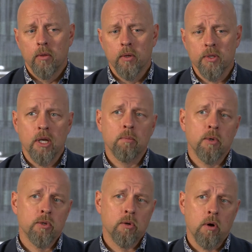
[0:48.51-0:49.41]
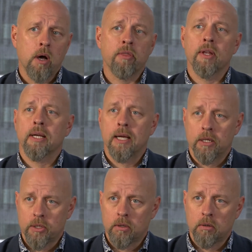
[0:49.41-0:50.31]
the same as your
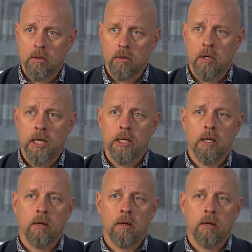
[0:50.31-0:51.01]
authentication, right?